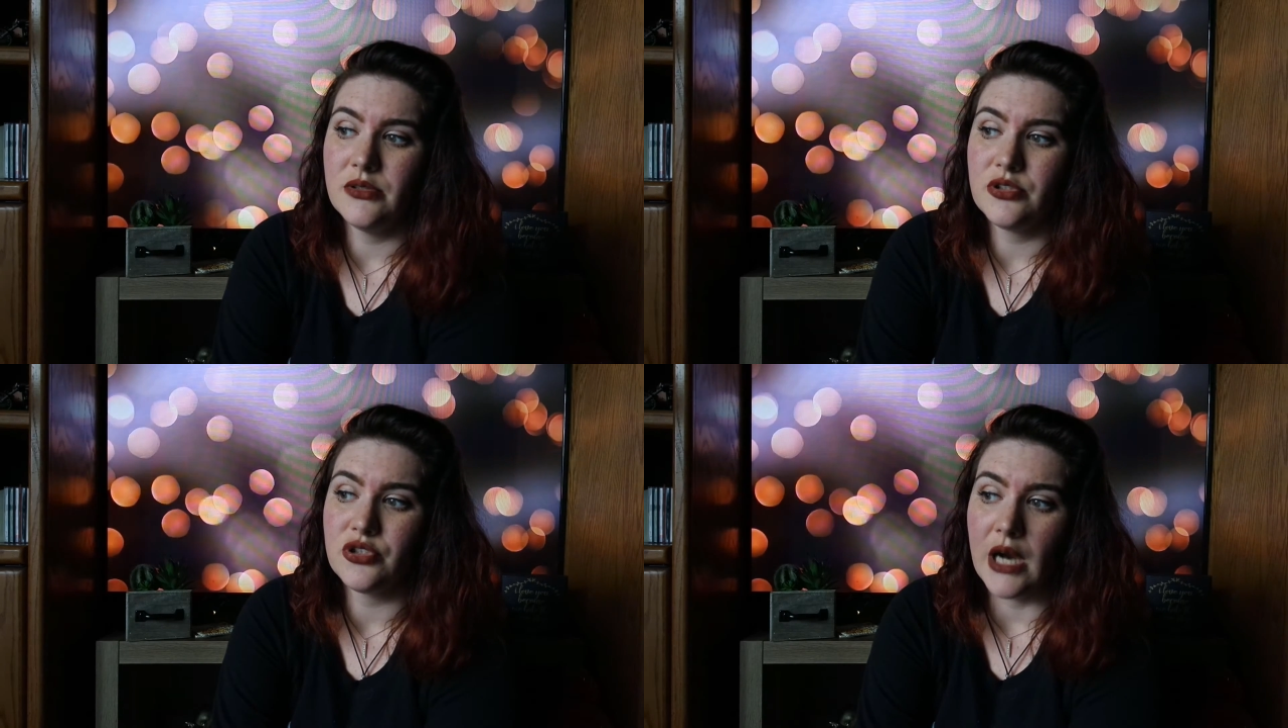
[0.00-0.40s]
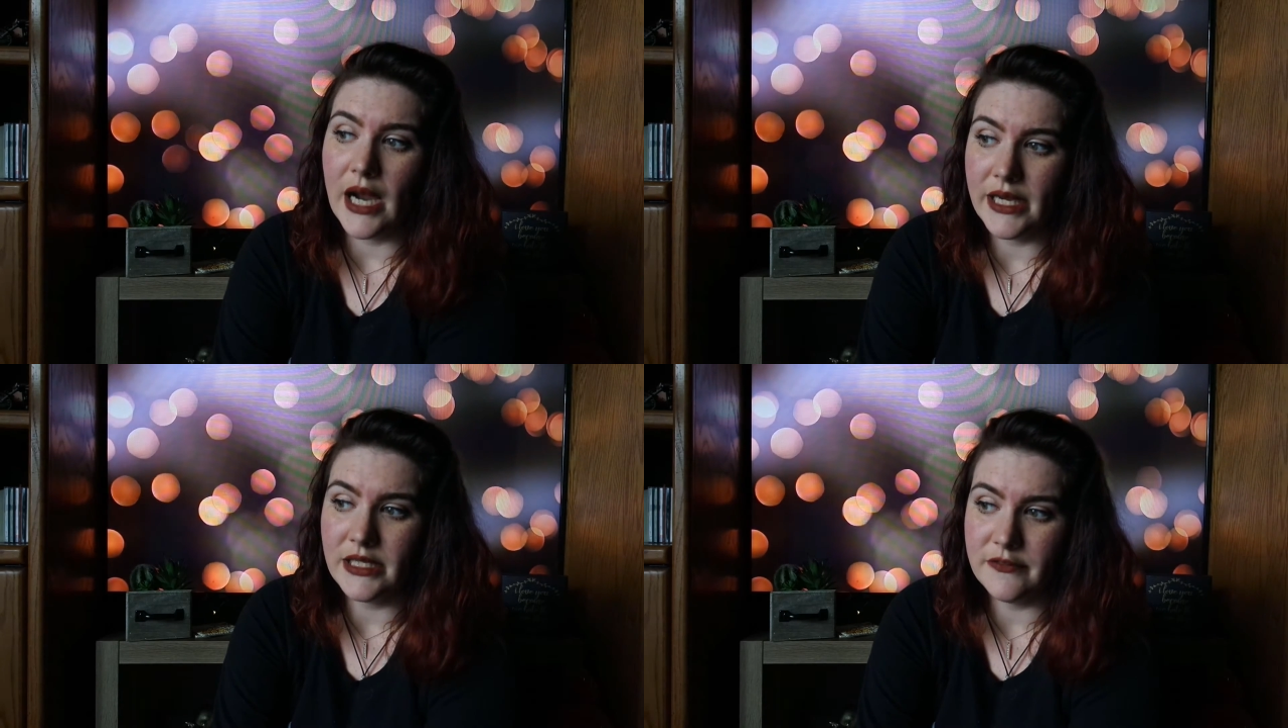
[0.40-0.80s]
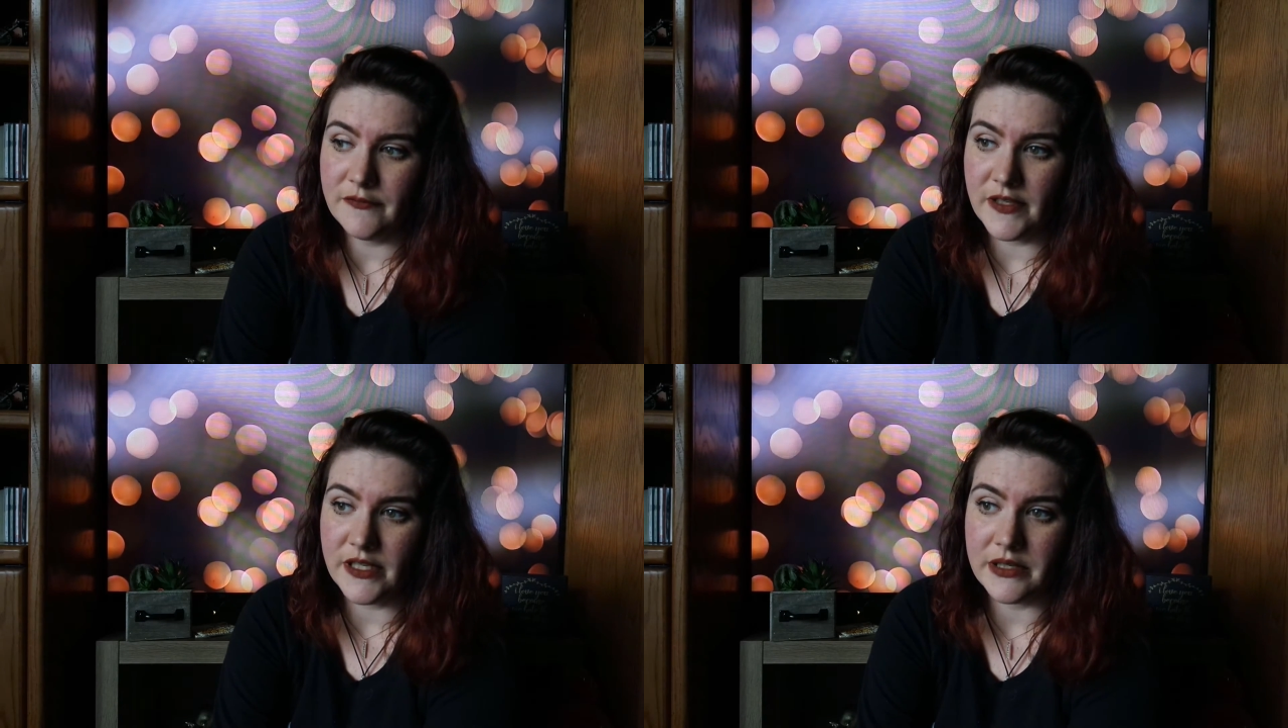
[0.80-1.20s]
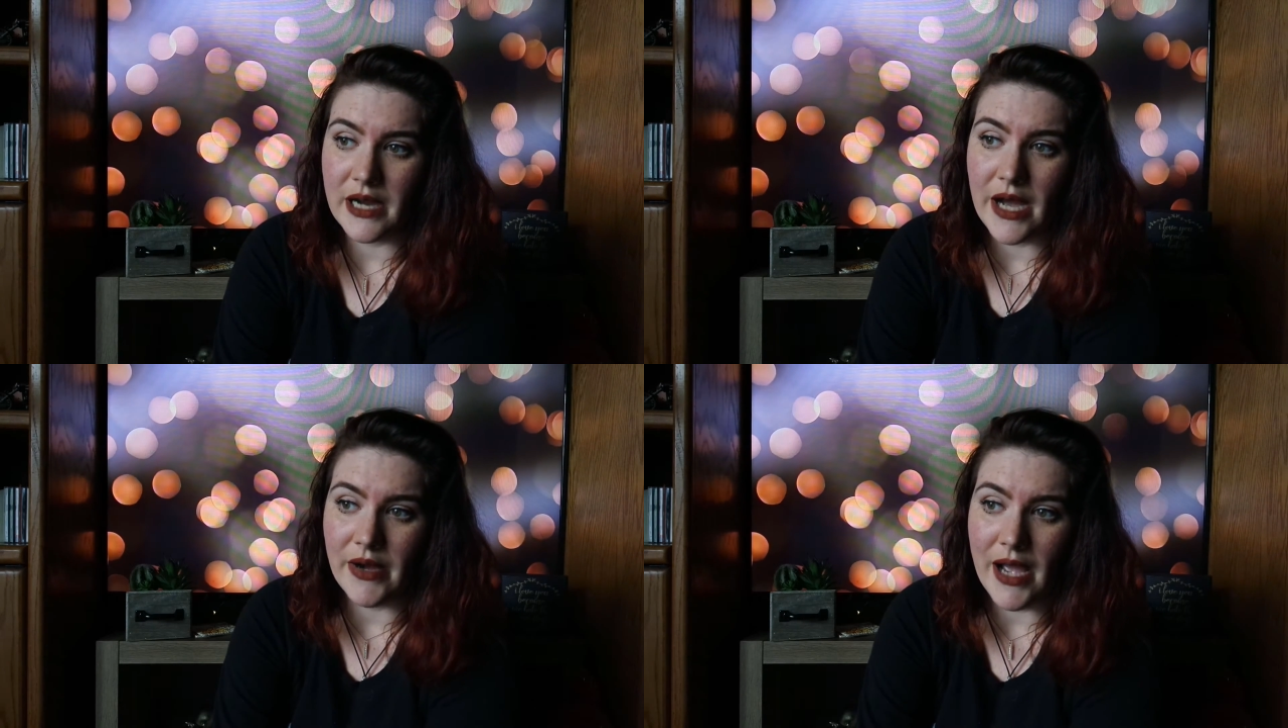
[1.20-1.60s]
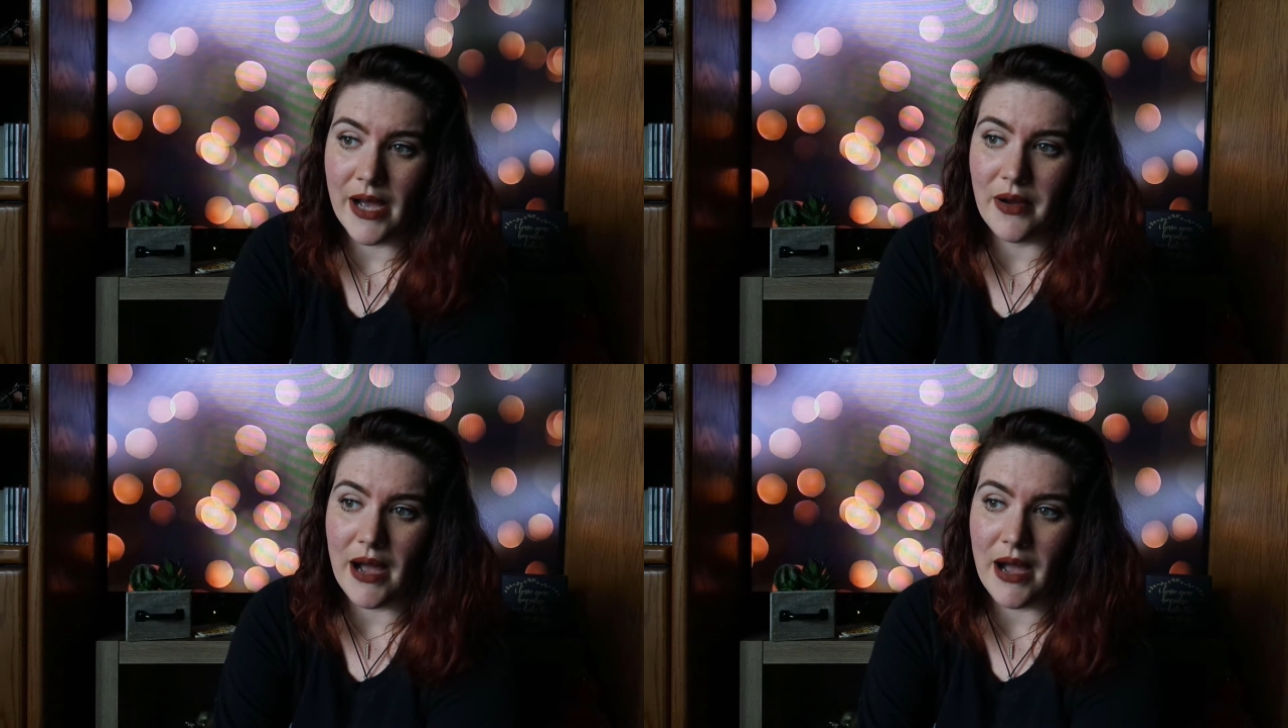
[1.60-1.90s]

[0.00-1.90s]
trying to figure out how